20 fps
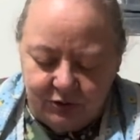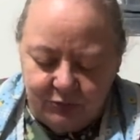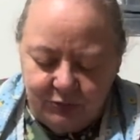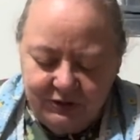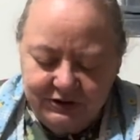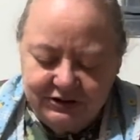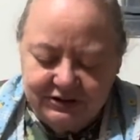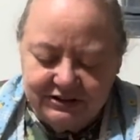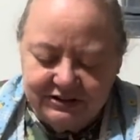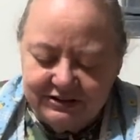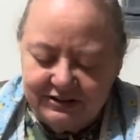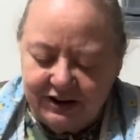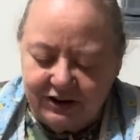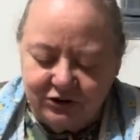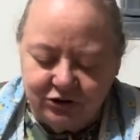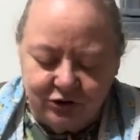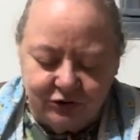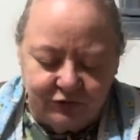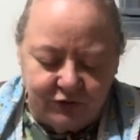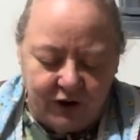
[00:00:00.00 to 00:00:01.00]
We just
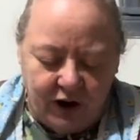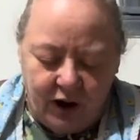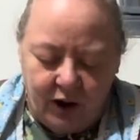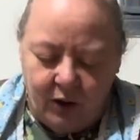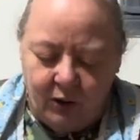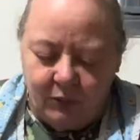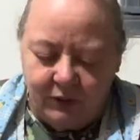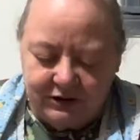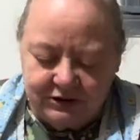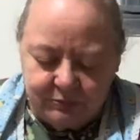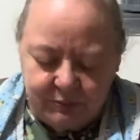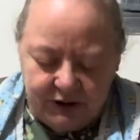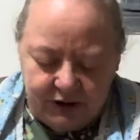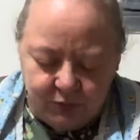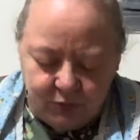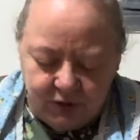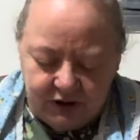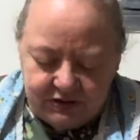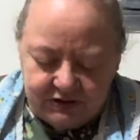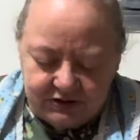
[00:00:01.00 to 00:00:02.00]
thank you for always being
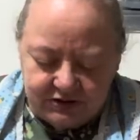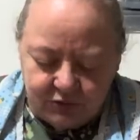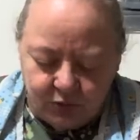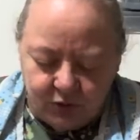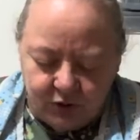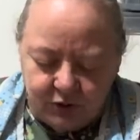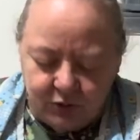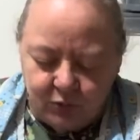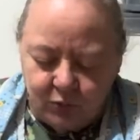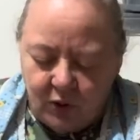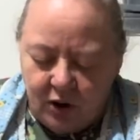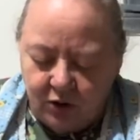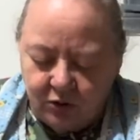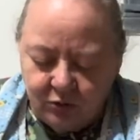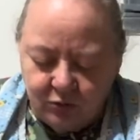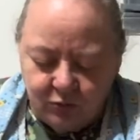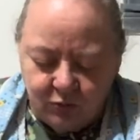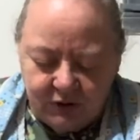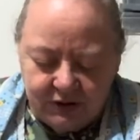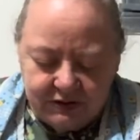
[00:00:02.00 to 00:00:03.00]
with us, Lord, and
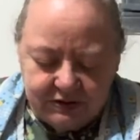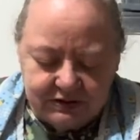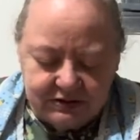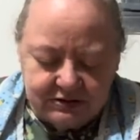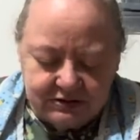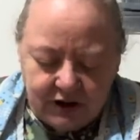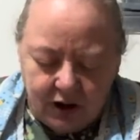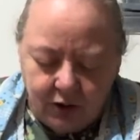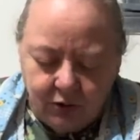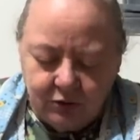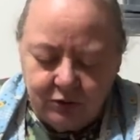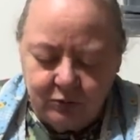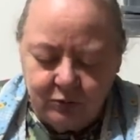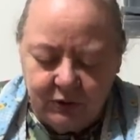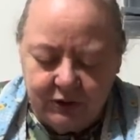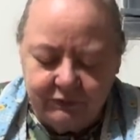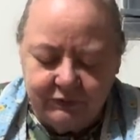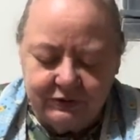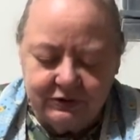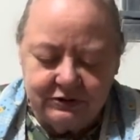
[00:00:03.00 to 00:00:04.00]
walking with us, talking
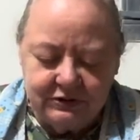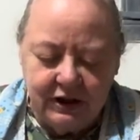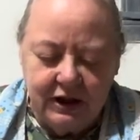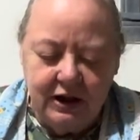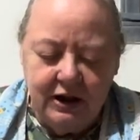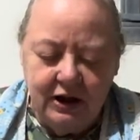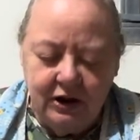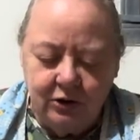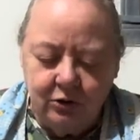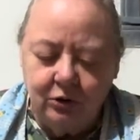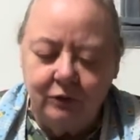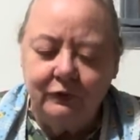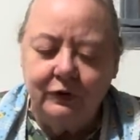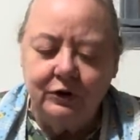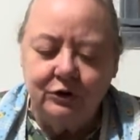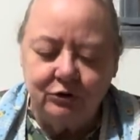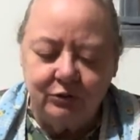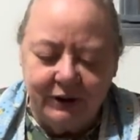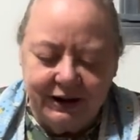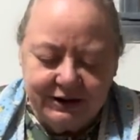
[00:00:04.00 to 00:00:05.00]
with us, Lord, for
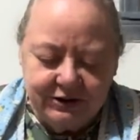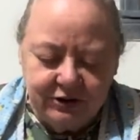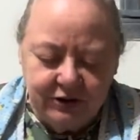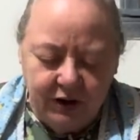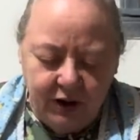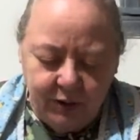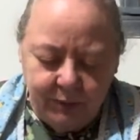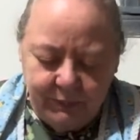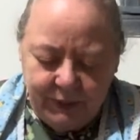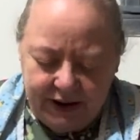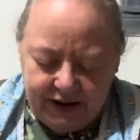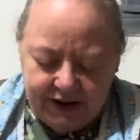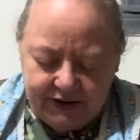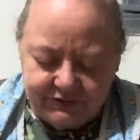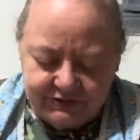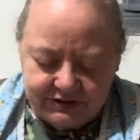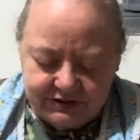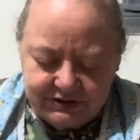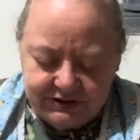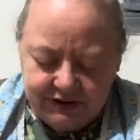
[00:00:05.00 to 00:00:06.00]
directing our
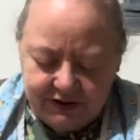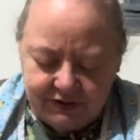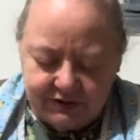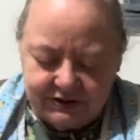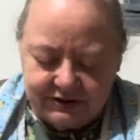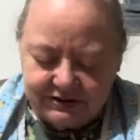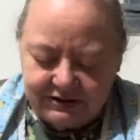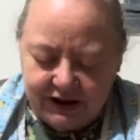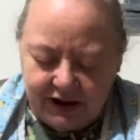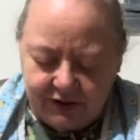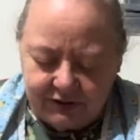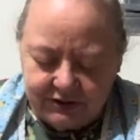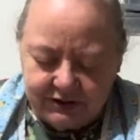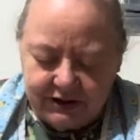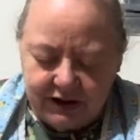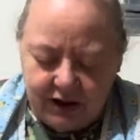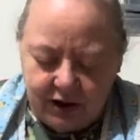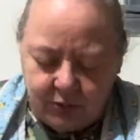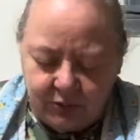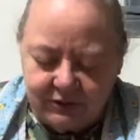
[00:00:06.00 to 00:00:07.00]
paths and telling us how to
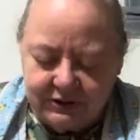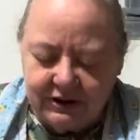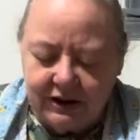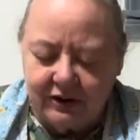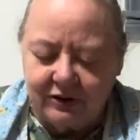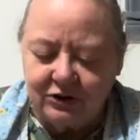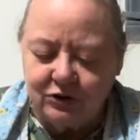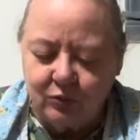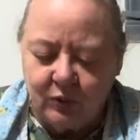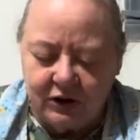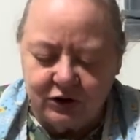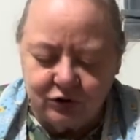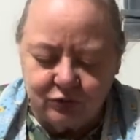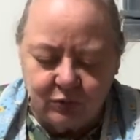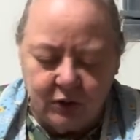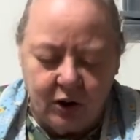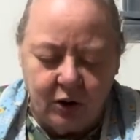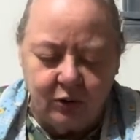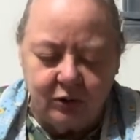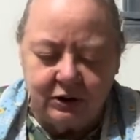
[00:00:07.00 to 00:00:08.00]
go and telling us what's
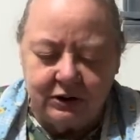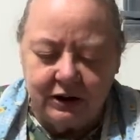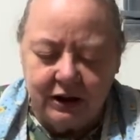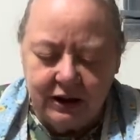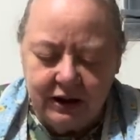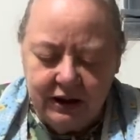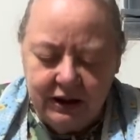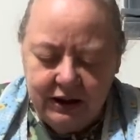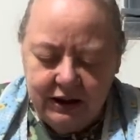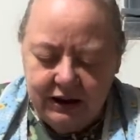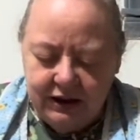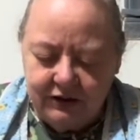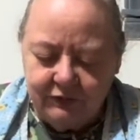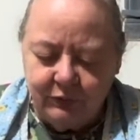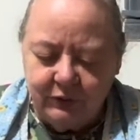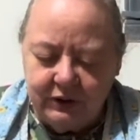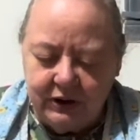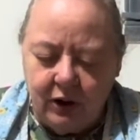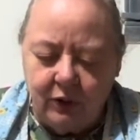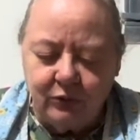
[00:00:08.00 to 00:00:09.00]
wrong. And if
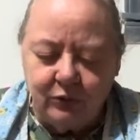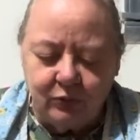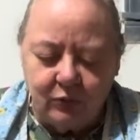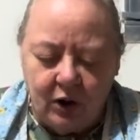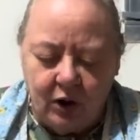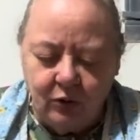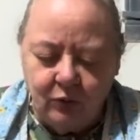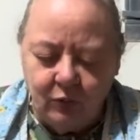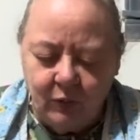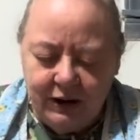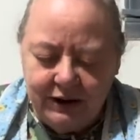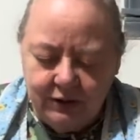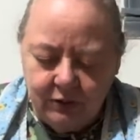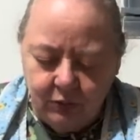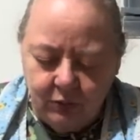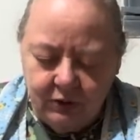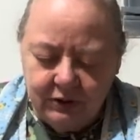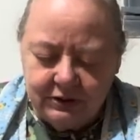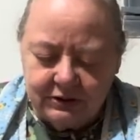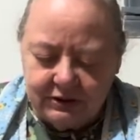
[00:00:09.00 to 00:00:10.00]
we go the wrong way,
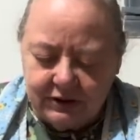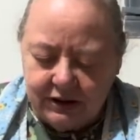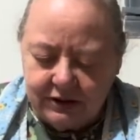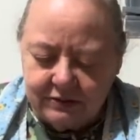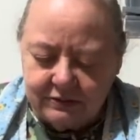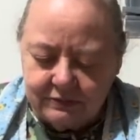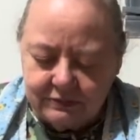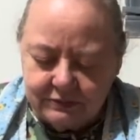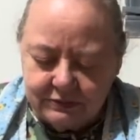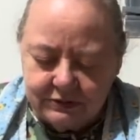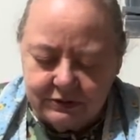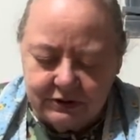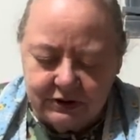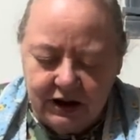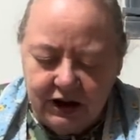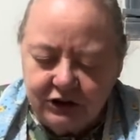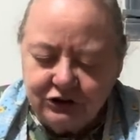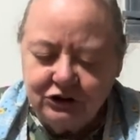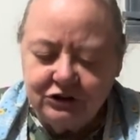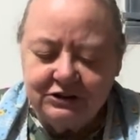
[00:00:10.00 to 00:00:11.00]
Lord, and
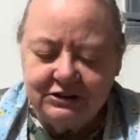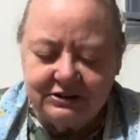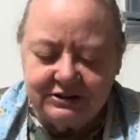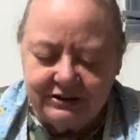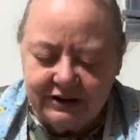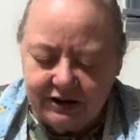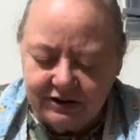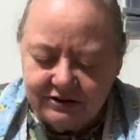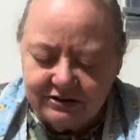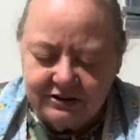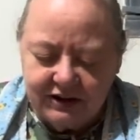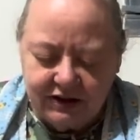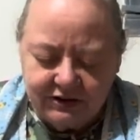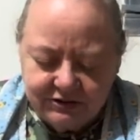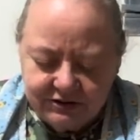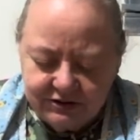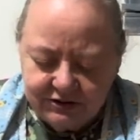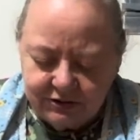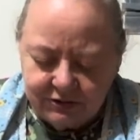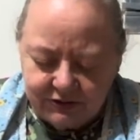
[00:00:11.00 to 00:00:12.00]
nudge us and tell us not
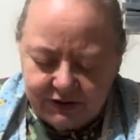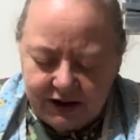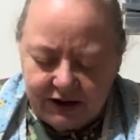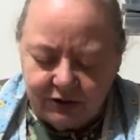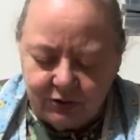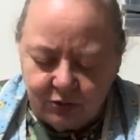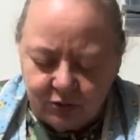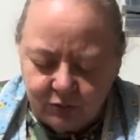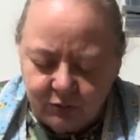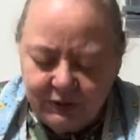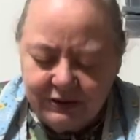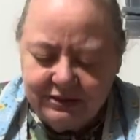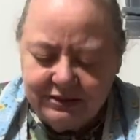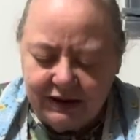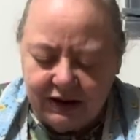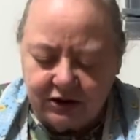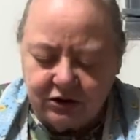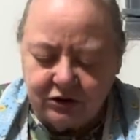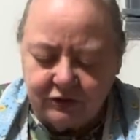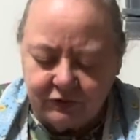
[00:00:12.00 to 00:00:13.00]
to do that, Lord. We
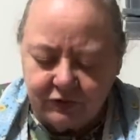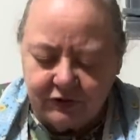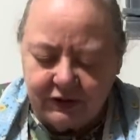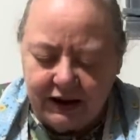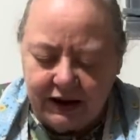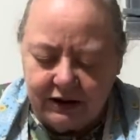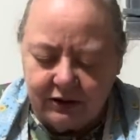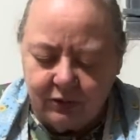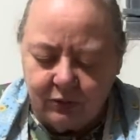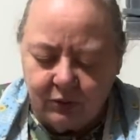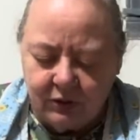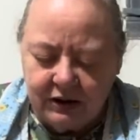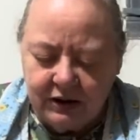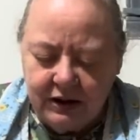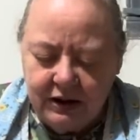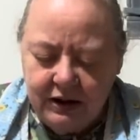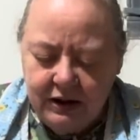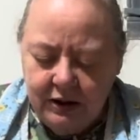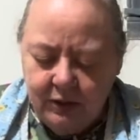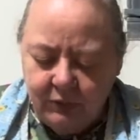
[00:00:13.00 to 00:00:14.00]
thank you for that, Lord.
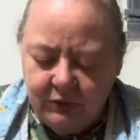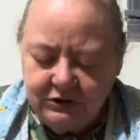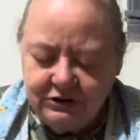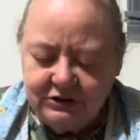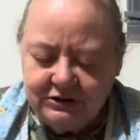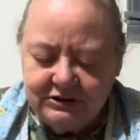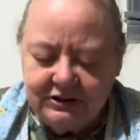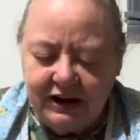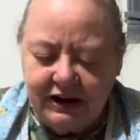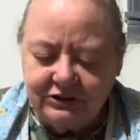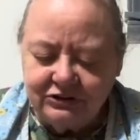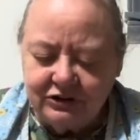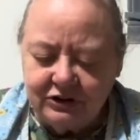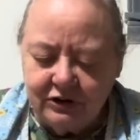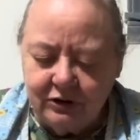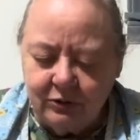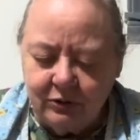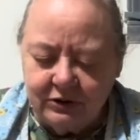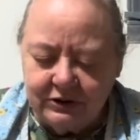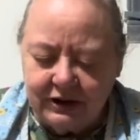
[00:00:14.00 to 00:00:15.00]
We just ask
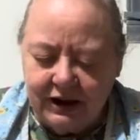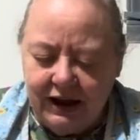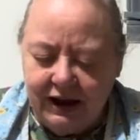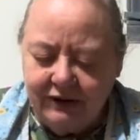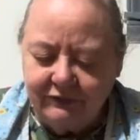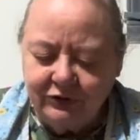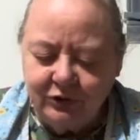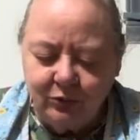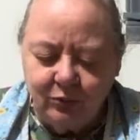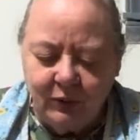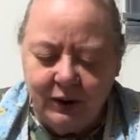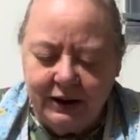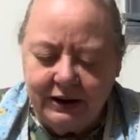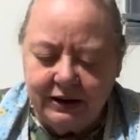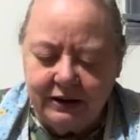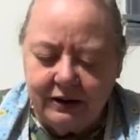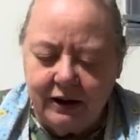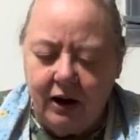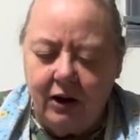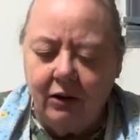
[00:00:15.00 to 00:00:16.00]
you, Lord, to have your way
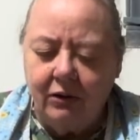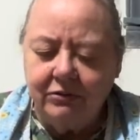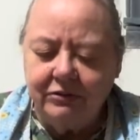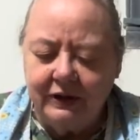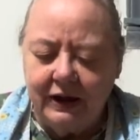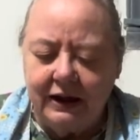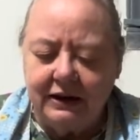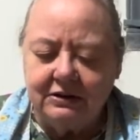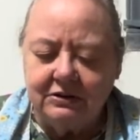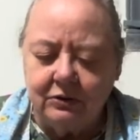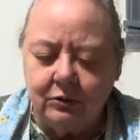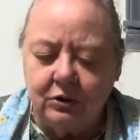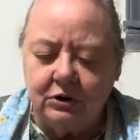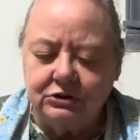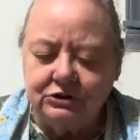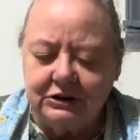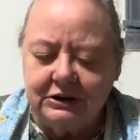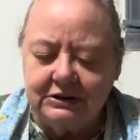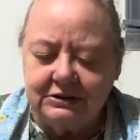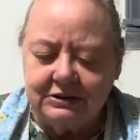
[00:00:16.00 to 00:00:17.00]
in all things, Lord
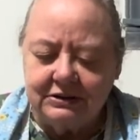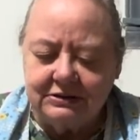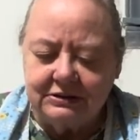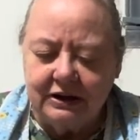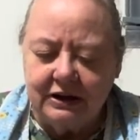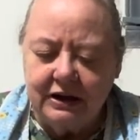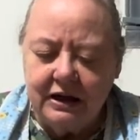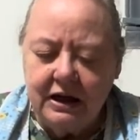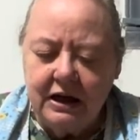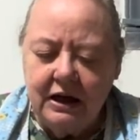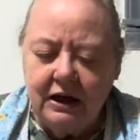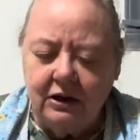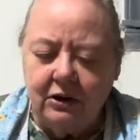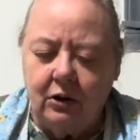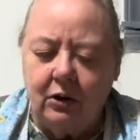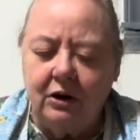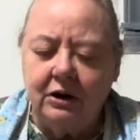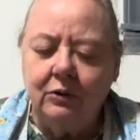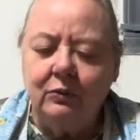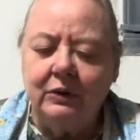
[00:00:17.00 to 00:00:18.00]
Jesus.
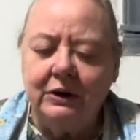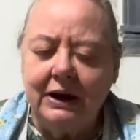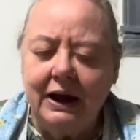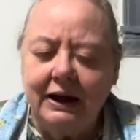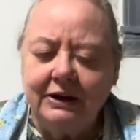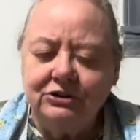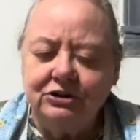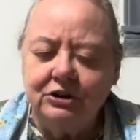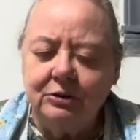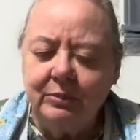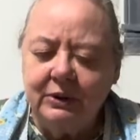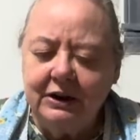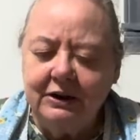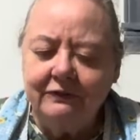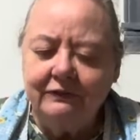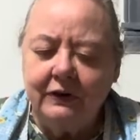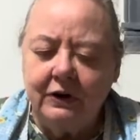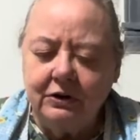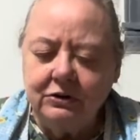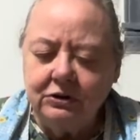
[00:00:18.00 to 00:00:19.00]
Lord, and we ask you to be
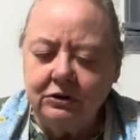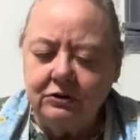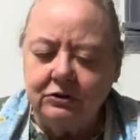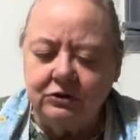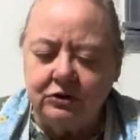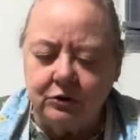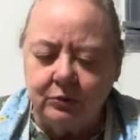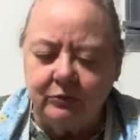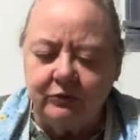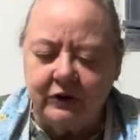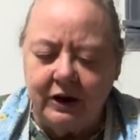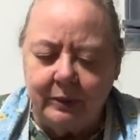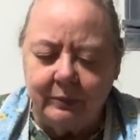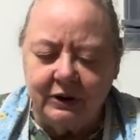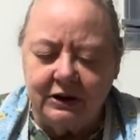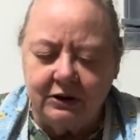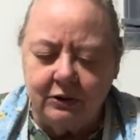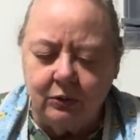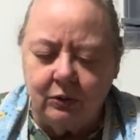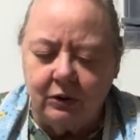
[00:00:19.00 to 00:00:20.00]
with our YouTube
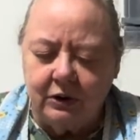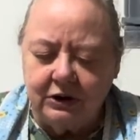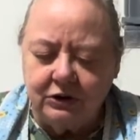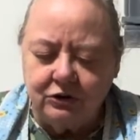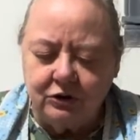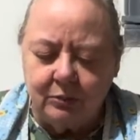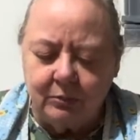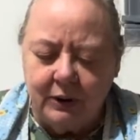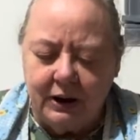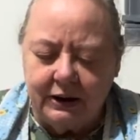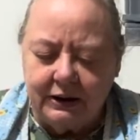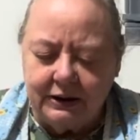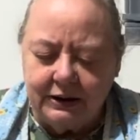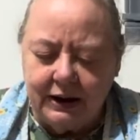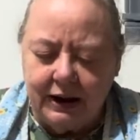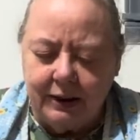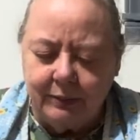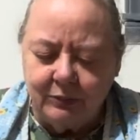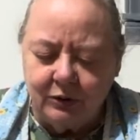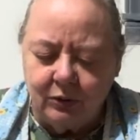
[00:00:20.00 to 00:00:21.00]
family, Lord, in your mighty
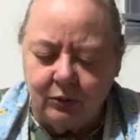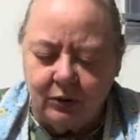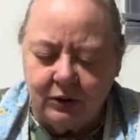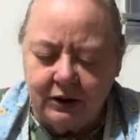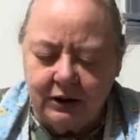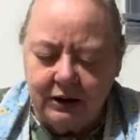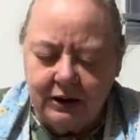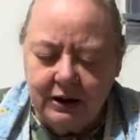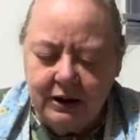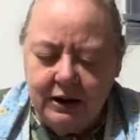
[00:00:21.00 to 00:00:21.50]
name, Lord.